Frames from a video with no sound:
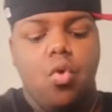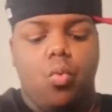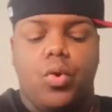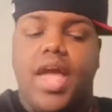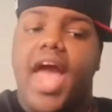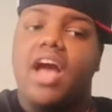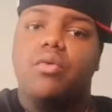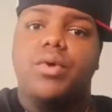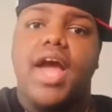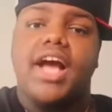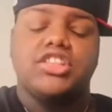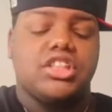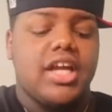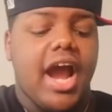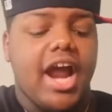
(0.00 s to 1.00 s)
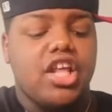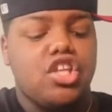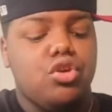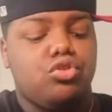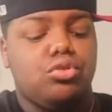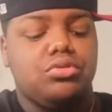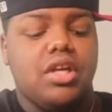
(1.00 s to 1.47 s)
We actually got a
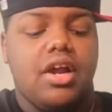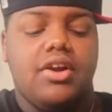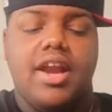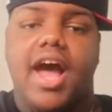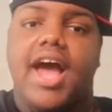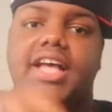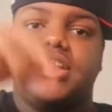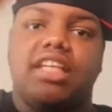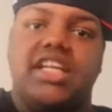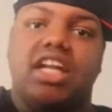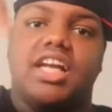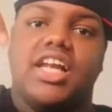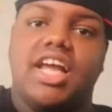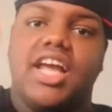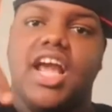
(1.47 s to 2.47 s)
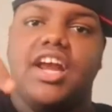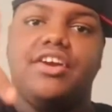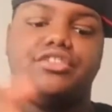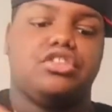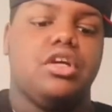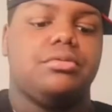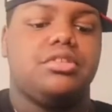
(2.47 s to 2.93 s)
YouTube channel now. It's in the link in the
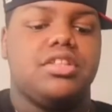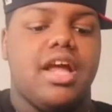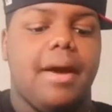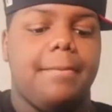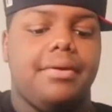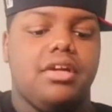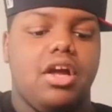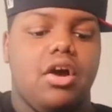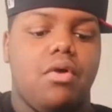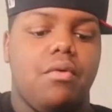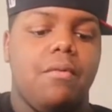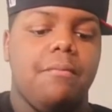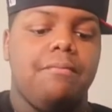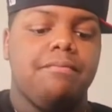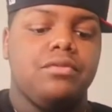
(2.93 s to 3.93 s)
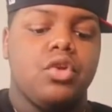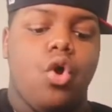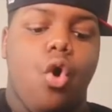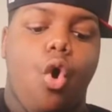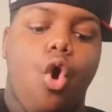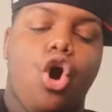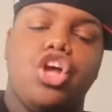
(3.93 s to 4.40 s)
description down below.
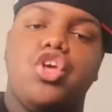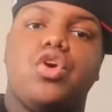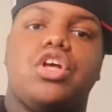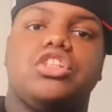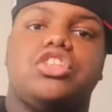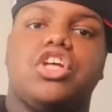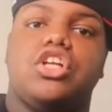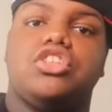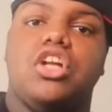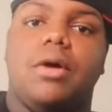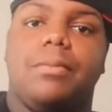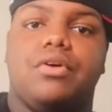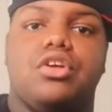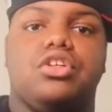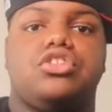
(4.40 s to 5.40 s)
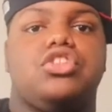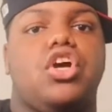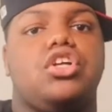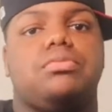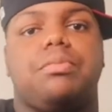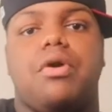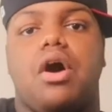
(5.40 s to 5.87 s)
Or you can search it up on your
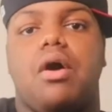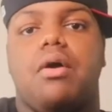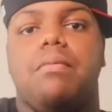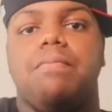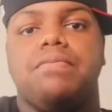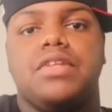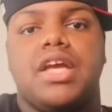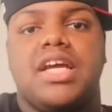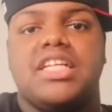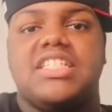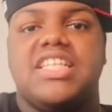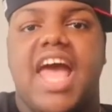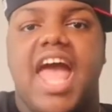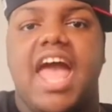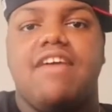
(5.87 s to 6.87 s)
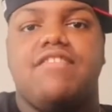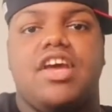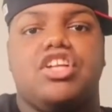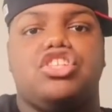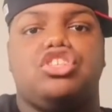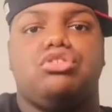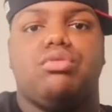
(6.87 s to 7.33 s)
search bar, Dave
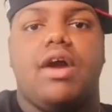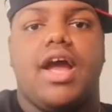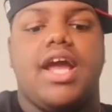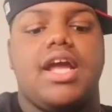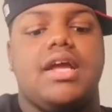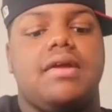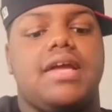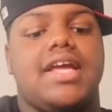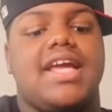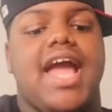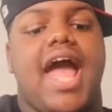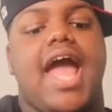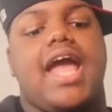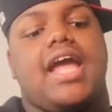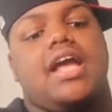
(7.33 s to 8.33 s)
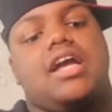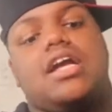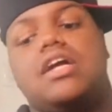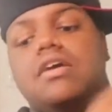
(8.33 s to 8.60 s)
and Trey Gang.